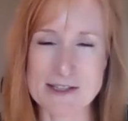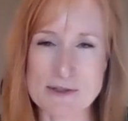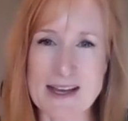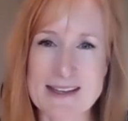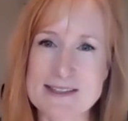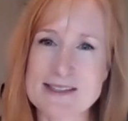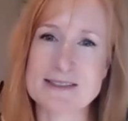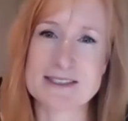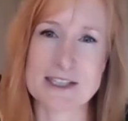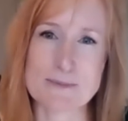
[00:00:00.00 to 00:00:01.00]
It's,
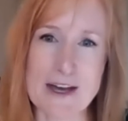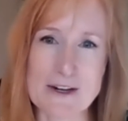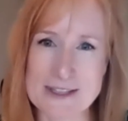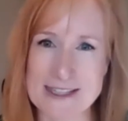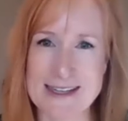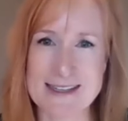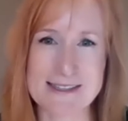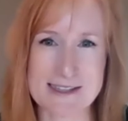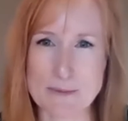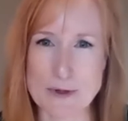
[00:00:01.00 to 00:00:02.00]
it's
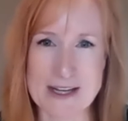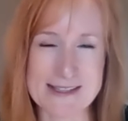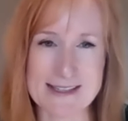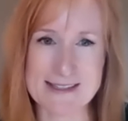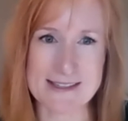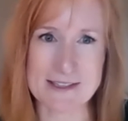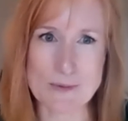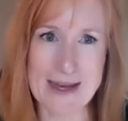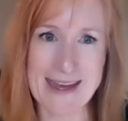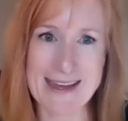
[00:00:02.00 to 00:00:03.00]
democratized the process in
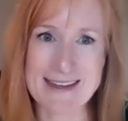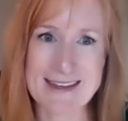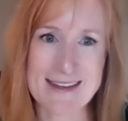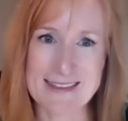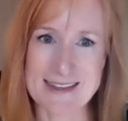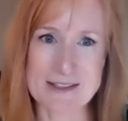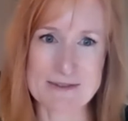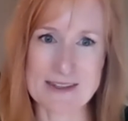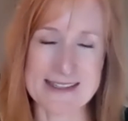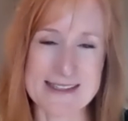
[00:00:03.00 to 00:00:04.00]
a way
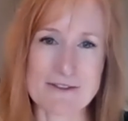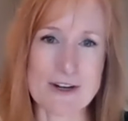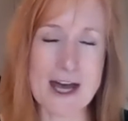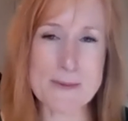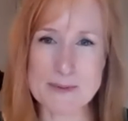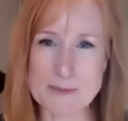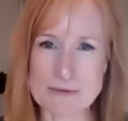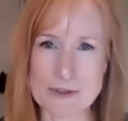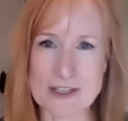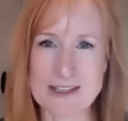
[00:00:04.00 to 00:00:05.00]
that has never happened
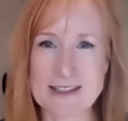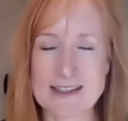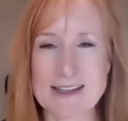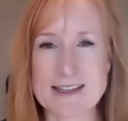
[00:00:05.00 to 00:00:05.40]
before.